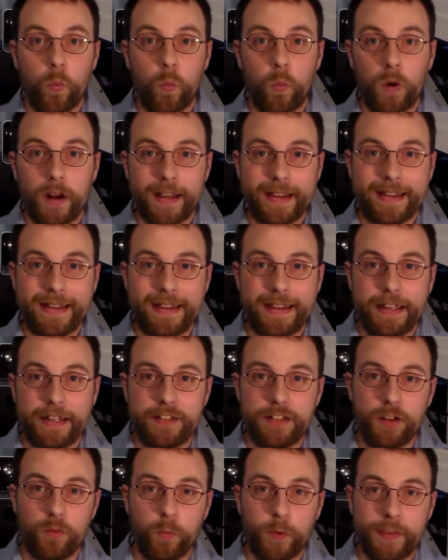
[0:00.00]
what I can
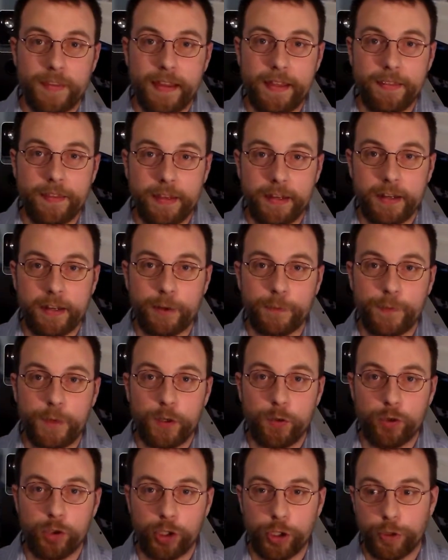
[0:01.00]
get done with that in the near
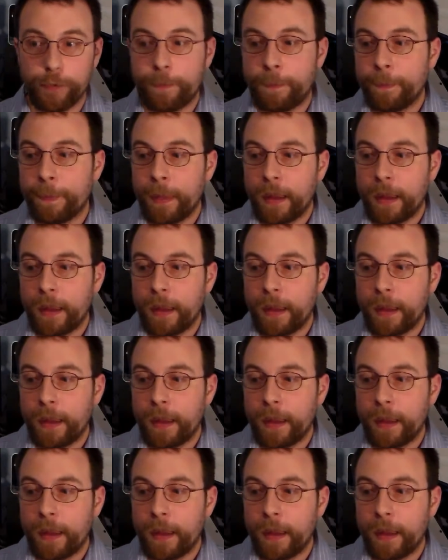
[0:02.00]
future.